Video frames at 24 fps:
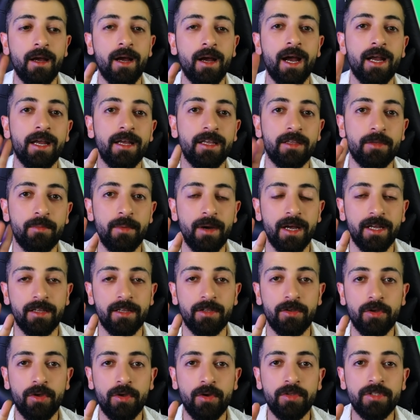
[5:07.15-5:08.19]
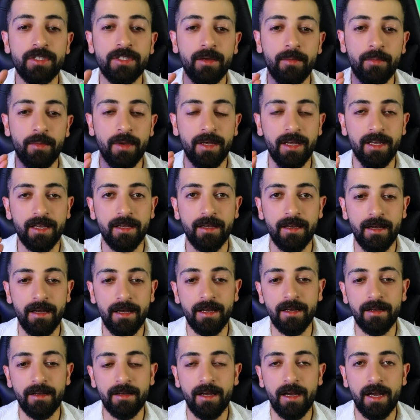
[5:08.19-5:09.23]
I'll explain it to you simply.
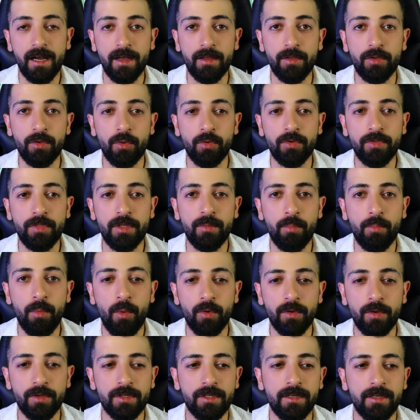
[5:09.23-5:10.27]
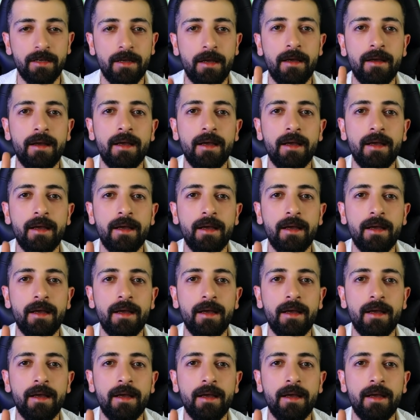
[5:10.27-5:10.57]
There are 2 supports.